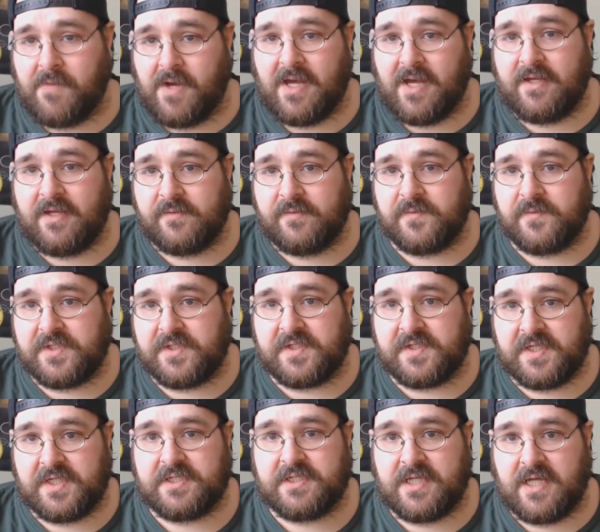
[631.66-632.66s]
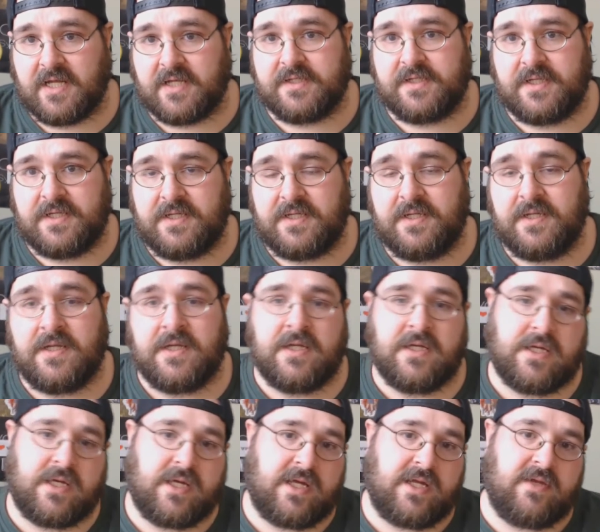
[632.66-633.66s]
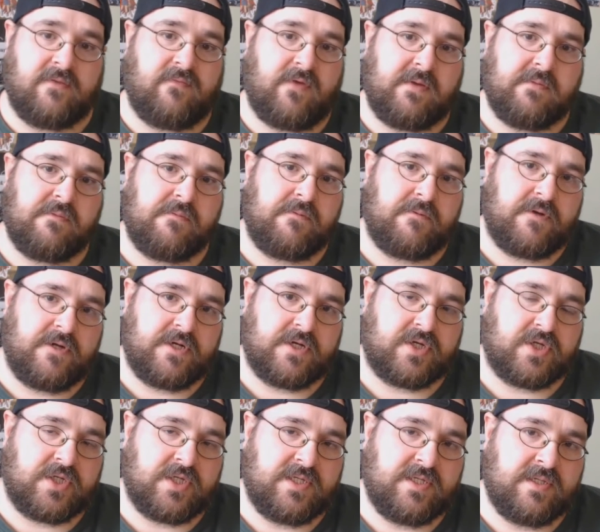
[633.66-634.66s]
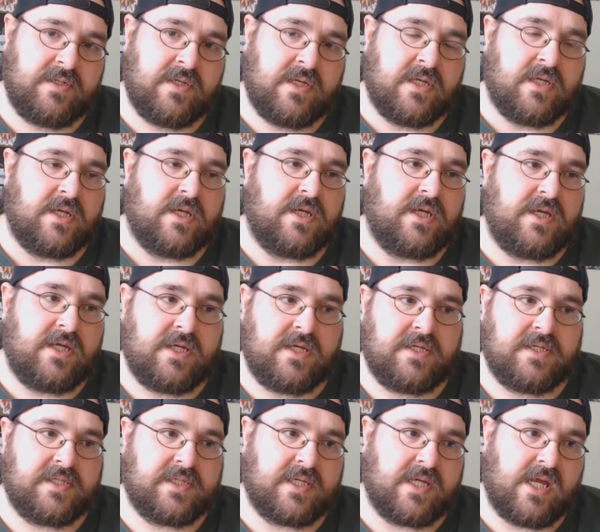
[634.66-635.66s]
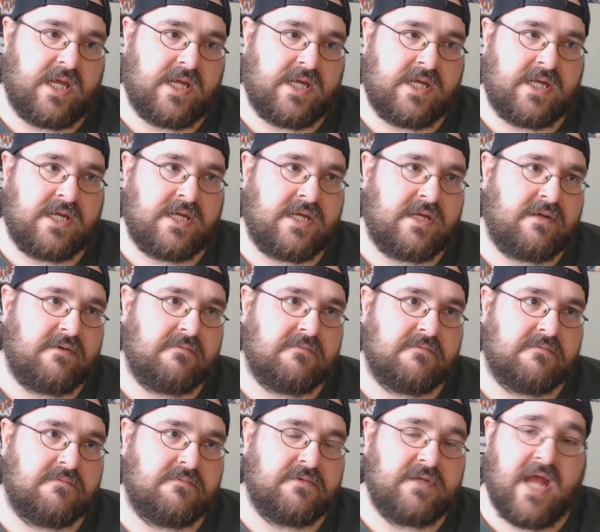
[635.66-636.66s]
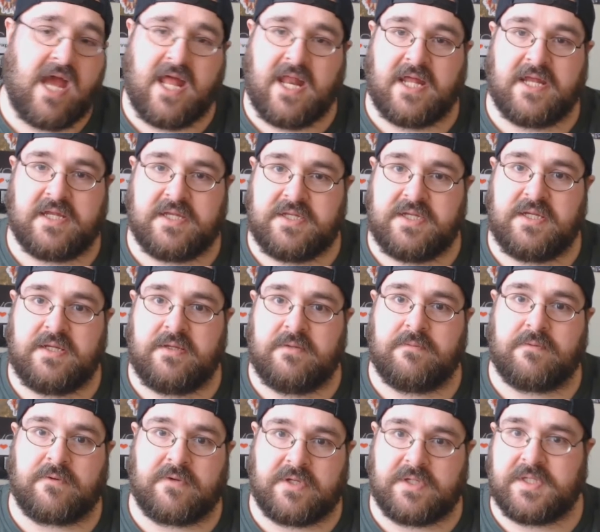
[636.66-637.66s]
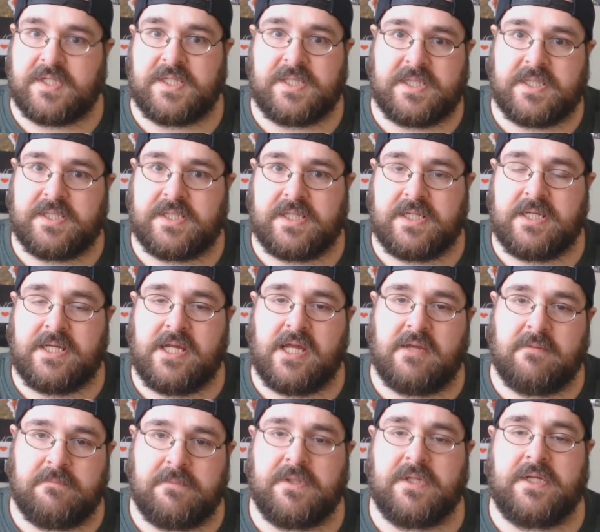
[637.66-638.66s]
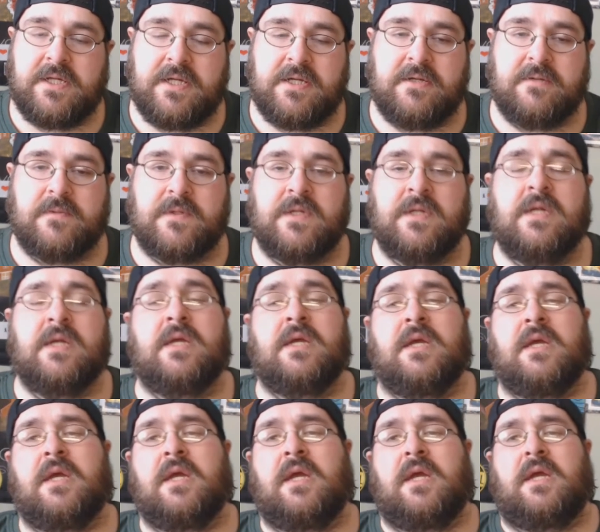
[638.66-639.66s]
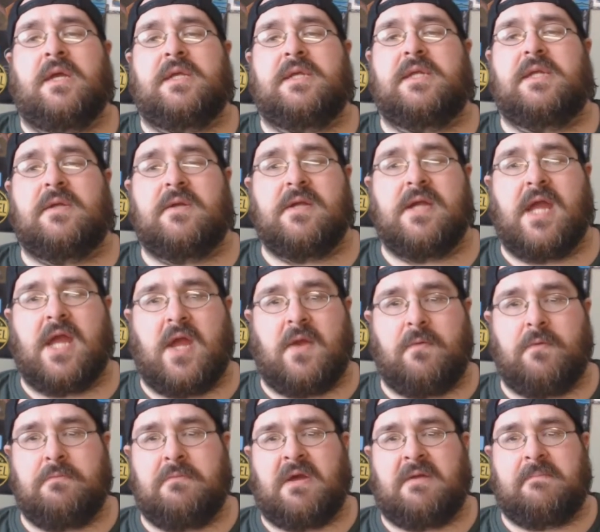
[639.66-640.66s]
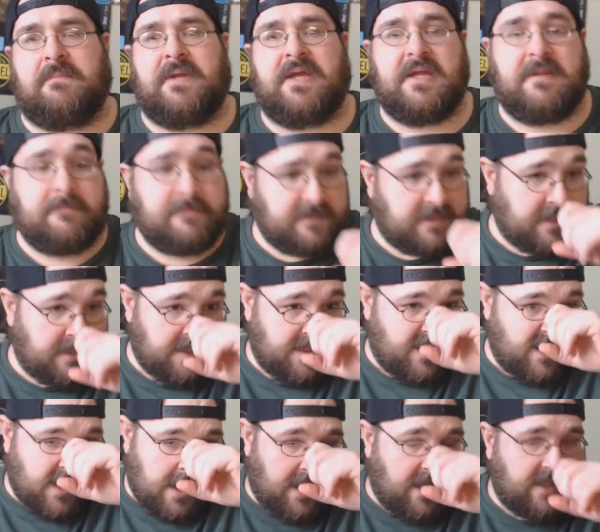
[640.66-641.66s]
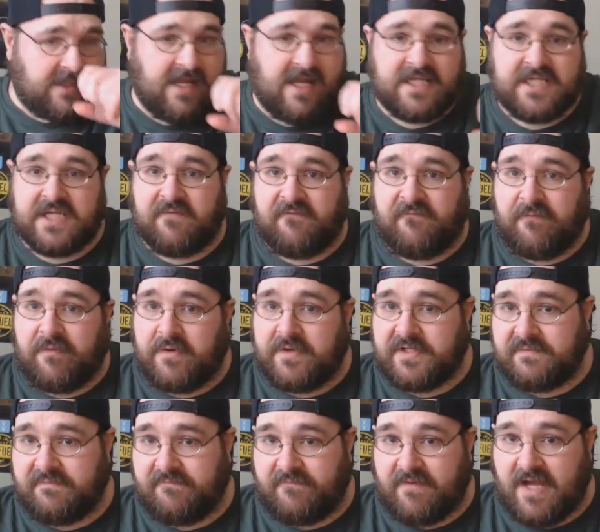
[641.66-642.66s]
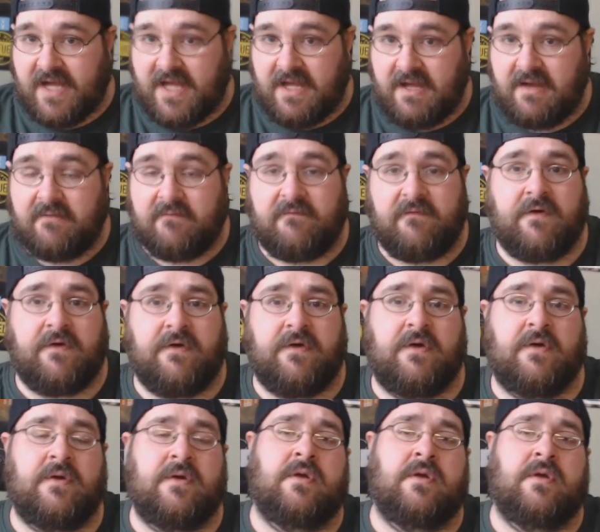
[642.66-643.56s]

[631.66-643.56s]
mild, which is 6 out of 10, and the vapor production is a 9 out of 10 for consistency and plenty of it. So there you have it, my peeps. That's the first 5